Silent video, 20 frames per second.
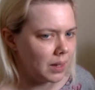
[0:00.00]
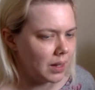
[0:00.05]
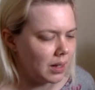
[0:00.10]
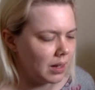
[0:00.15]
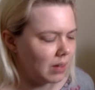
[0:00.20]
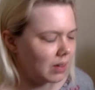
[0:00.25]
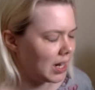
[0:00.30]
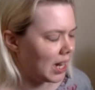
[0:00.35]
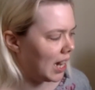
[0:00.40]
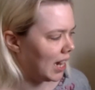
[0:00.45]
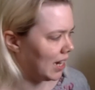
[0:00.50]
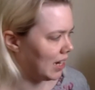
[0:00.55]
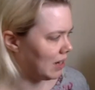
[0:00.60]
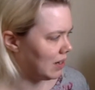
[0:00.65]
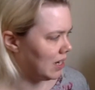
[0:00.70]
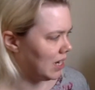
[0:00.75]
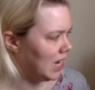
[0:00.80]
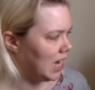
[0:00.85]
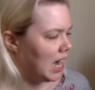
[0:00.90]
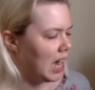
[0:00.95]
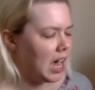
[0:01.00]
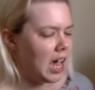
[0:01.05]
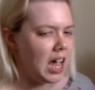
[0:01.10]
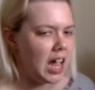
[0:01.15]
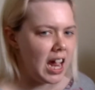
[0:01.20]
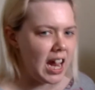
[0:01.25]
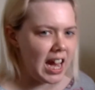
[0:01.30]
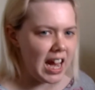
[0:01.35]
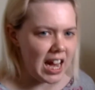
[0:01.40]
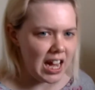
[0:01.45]
Okay.
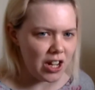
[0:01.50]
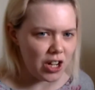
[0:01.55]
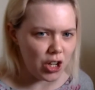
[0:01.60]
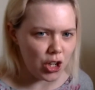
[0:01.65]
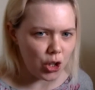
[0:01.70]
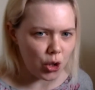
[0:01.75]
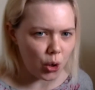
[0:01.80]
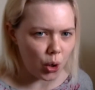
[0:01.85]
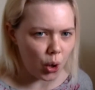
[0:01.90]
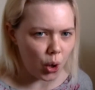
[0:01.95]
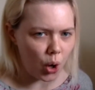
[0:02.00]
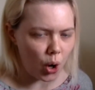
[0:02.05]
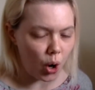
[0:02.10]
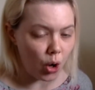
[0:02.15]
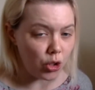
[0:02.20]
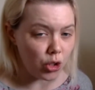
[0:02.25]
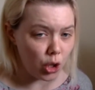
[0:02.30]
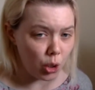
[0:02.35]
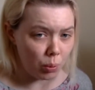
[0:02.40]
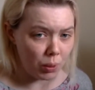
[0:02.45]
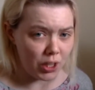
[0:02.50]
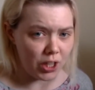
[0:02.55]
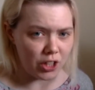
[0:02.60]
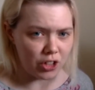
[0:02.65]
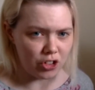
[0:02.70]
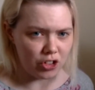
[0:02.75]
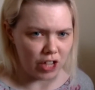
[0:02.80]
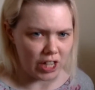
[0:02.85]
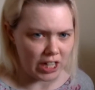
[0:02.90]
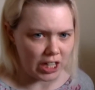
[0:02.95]
On your
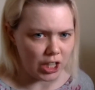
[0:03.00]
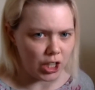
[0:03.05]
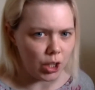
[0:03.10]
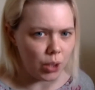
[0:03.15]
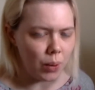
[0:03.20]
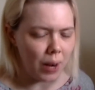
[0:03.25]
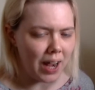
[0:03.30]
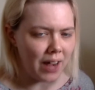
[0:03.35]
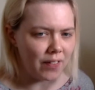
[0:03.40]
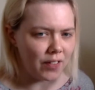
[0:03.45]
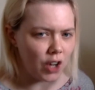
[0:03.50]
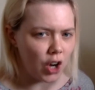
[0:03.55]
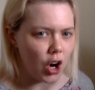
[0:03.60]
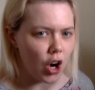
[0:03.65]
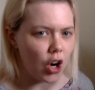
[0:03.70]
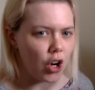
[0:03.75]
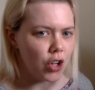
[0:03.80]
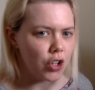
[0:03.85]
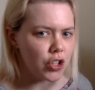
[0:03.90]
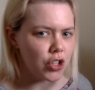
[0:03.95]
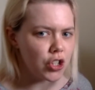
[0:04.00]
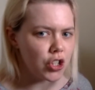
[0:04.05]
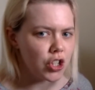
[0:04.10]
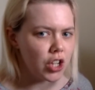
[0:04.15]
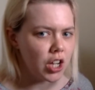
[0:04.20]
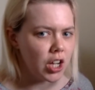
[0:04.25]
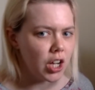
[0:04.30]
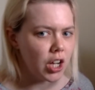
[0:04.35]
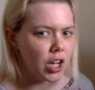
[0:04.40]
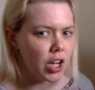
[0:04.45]
worksheet, you have got
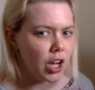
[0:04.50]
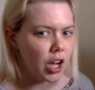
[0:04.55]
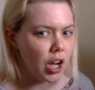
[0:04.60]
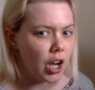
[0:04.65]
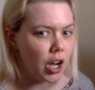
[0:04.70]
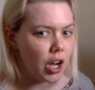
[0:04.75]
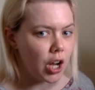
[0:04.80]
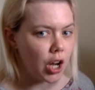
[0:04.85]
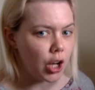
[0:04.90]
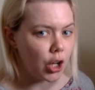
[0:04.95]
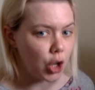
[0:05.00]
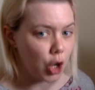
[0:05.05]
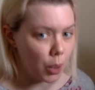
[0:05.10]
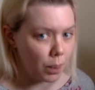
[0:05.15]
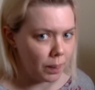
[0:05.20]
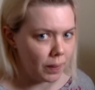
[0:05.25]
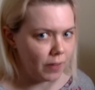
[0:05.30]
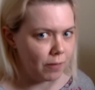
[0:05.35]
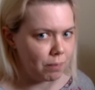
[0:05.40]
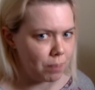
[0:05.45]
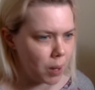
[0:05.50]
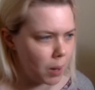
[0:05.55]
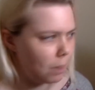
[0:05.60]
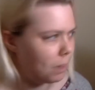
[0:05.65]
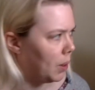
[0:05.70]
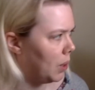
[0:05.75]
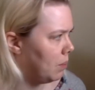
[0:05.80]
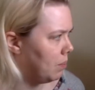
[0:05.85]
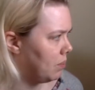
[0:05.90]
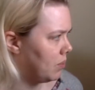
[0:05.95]
a couple of
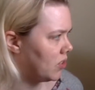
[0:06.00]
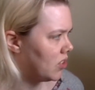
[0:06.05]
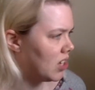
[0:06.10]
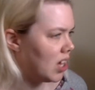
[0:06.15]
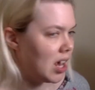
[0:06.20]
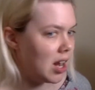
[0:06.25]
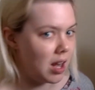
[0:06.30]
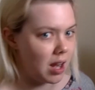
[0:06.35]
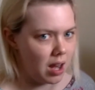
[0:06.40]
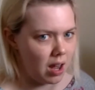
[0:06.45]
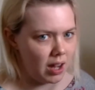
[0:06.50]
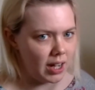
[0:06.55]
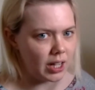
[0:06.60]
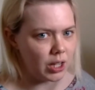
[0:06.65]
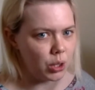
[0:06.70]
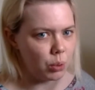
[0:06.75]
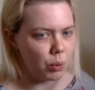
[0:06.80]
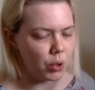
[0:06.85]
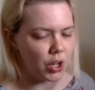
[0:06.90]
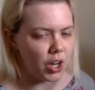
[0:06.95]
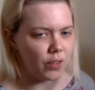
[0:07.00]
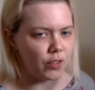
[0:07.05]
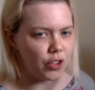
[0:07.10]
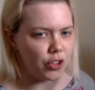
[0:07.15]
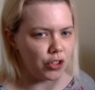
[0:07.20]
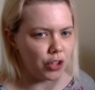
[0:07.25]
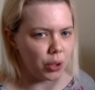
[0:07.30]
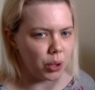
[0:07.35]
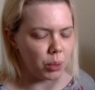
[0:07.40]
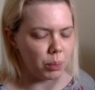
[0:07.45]
problems like the one I've just
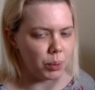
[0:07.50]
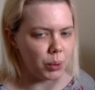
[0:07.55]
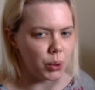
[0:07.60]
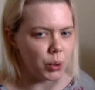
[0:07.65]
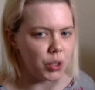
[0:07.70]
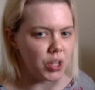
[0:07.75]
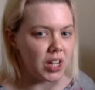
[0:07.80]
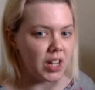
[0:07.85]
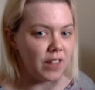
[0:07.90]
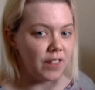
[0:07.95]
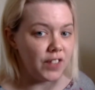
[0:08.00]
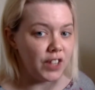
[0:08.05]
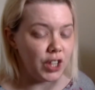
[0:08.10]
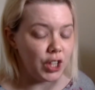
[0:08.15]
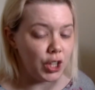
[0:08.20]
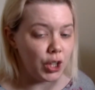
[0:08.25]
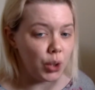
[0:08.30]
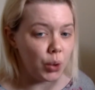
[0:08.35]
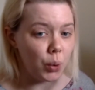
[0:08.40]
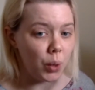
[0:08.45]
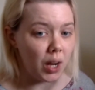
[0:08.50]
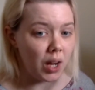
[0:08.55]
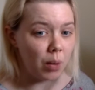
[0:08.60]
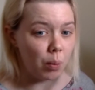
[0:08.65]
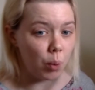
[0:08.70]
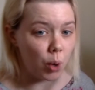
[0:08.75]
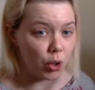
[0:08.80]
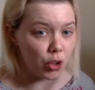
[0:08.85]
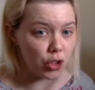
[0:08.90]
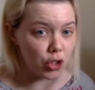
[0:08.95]
on the board. If you
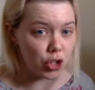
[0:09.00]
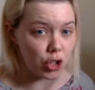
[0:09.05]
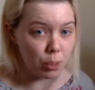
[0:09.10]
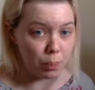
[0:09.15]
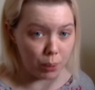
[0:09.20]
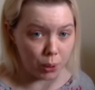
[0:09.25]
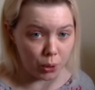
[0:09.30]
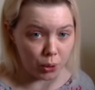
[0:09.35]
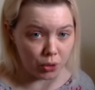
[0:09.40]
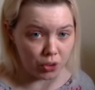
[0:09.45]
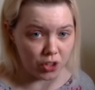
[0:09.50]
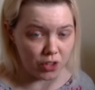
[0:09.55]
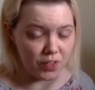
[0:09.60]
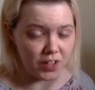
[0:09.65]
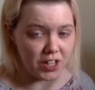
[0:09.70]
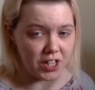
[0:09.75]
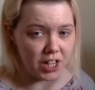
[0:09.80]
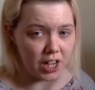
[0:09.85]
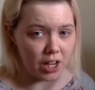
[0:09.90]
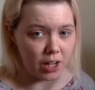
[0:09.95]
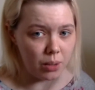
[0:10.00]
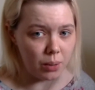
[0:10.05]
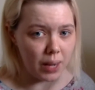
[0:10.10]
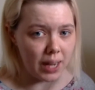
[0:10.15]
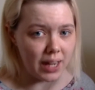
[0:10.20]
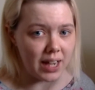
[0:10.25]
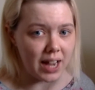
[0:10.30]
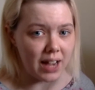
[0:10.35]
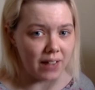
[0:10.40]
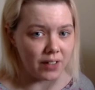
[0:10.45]
want to pause the video
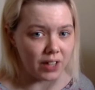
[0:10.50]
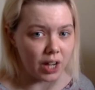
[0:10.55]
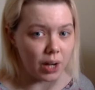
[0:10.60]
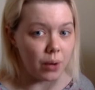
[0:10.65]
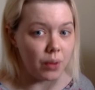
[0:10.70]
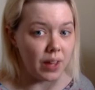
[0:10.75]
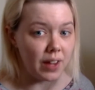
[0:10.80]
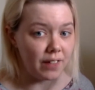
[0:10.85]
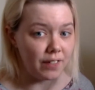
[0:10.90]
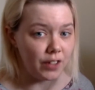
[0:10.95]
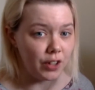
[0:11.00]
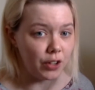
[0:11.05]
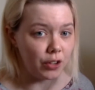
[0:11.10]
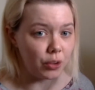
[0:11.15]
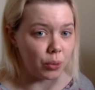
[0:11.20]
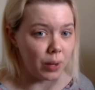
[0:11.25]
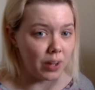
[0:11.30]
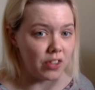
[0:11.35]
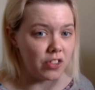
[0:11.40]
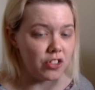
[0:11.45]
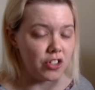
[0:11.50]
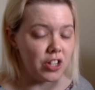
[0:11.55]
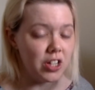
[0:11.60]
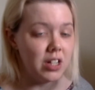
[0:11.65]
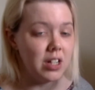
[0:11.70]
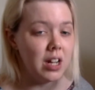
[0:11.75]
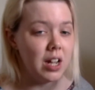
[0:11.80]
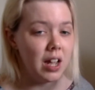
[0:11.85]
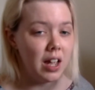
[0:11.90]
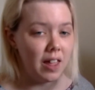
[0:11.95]
and have a go at that first question,
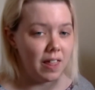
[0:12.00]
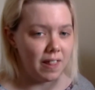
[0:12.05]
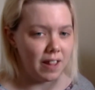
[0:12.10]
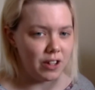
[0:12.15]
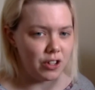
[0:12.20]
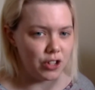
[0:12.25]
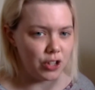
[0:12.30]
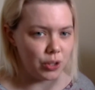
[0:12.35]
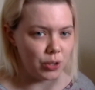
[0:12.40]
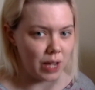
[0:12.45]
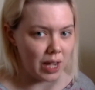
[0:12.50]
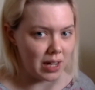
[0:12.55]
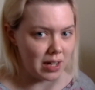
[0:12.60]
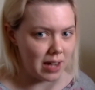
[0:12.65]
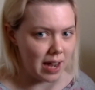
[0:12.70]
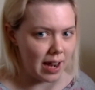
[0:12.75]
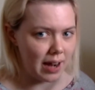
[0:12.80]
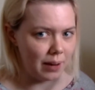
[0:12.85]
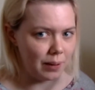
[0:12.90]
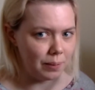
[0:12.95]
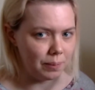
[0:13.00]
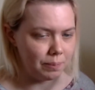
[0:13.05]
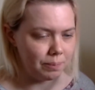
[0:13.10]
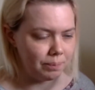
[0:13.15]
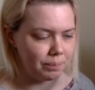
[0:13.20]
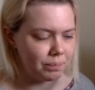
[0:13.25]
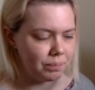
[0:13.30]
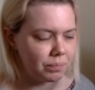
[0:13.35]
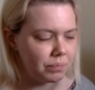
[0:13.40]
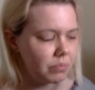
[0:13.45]
then do that now.
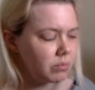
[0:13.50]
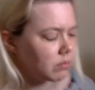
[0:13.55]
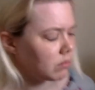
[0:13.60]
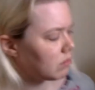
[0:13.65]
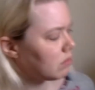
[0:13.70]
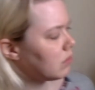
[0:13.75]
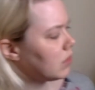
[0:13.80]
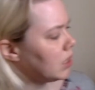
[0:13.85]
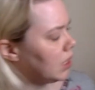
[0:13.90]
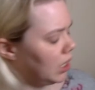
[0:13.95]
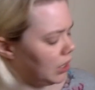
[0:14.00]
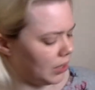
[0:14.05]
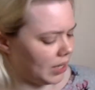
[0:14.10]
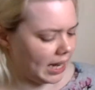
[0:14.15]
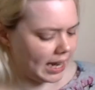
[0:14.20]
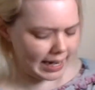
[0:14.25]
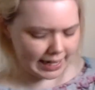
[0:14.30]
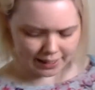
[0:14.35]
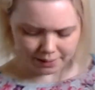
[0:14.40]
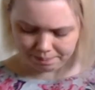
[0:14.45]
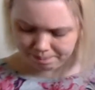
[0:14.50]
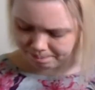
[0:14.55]
Okay.